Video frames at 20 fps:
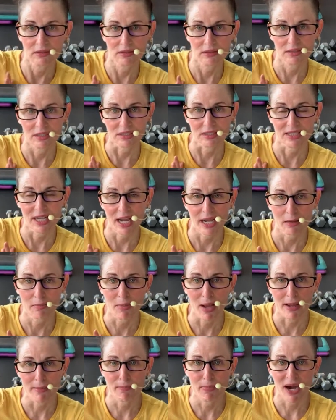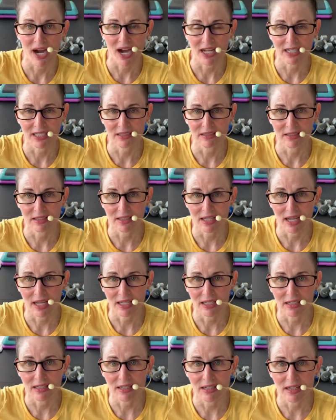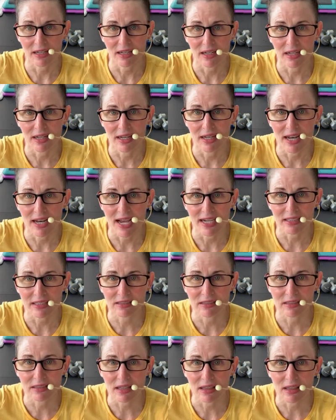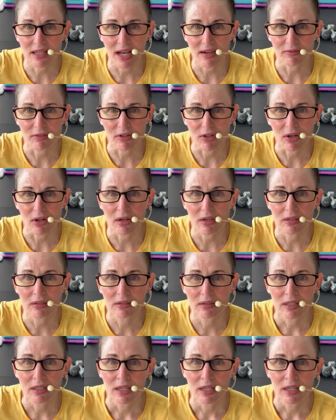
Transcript: to take my body to that next level.